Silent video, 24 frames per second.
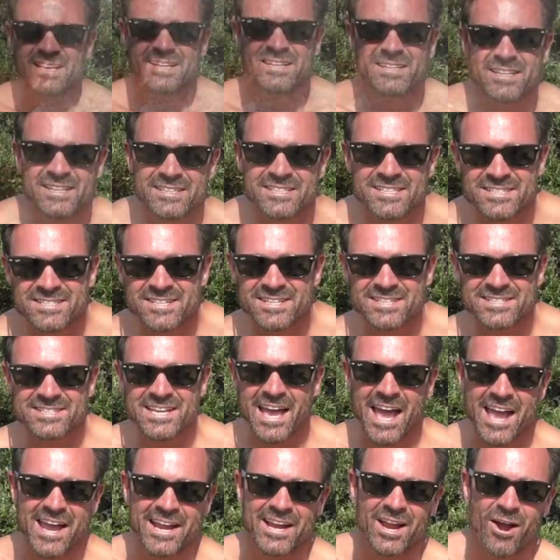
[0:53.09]
This is the
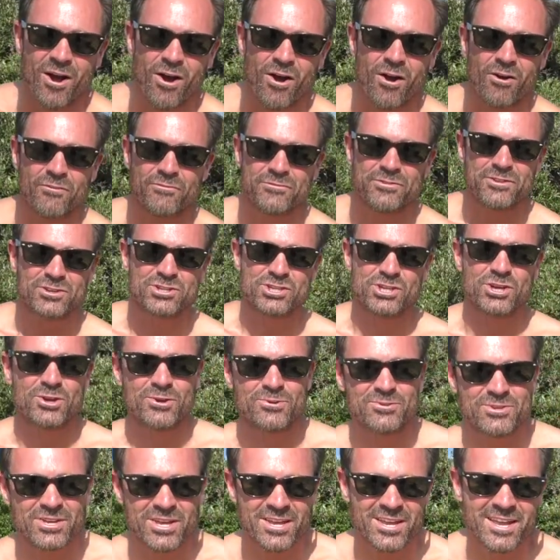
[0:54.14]
day of the
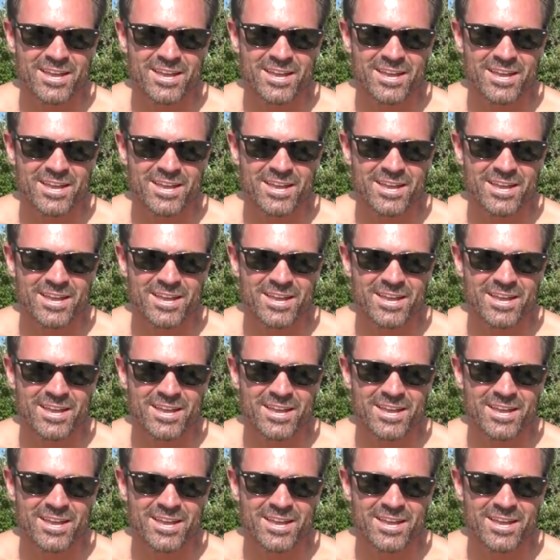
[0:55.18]
shoot